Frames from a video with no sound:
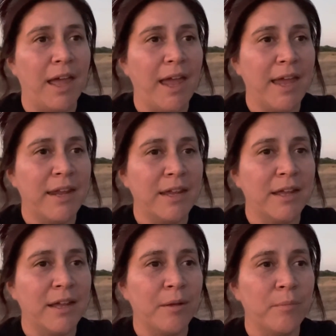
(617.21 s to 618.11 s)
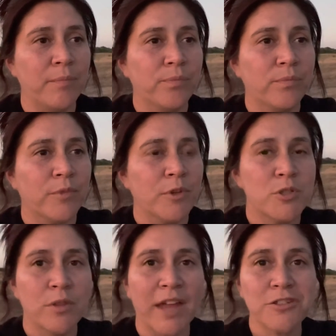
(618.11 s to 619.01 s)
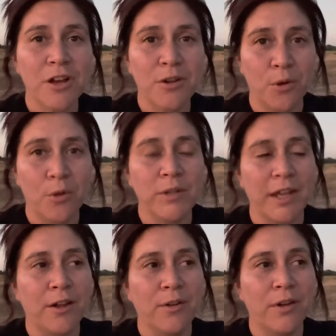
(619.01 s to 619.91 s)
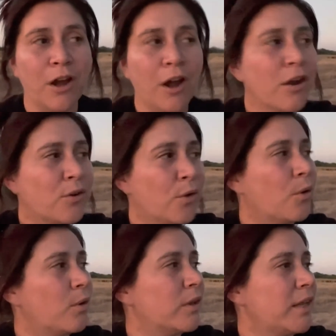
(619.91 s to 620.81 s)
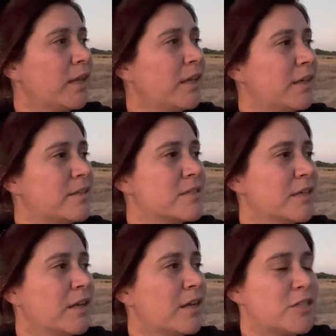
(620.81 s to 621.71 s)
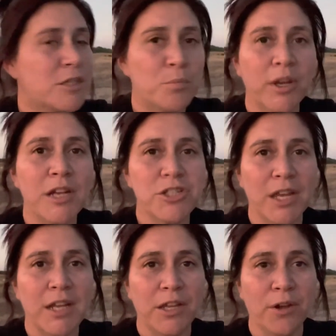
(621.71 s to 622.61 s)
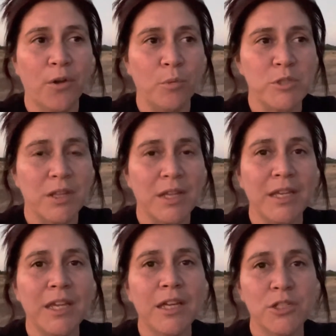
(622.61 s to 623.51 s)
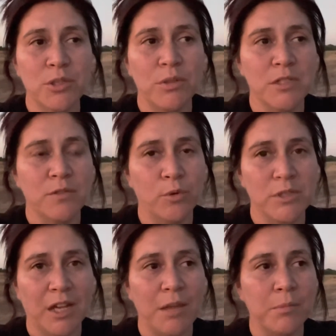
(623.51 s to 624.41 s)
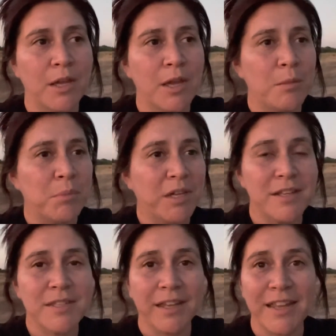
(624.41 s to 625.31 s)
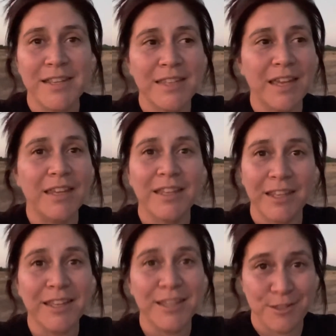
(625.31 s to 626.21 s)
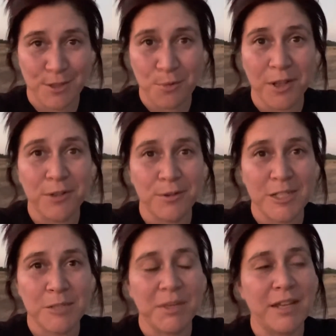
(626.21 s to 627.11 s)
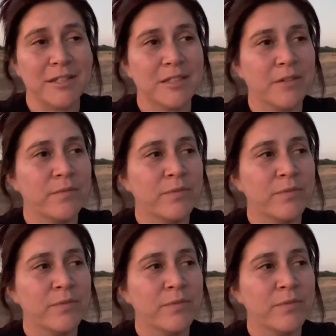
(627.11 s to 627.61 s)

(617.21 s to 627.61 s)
And um, so that's our goal now. Our goal is to bring JD home so that he can do this full time. Because, like I said, he is the one who speaks.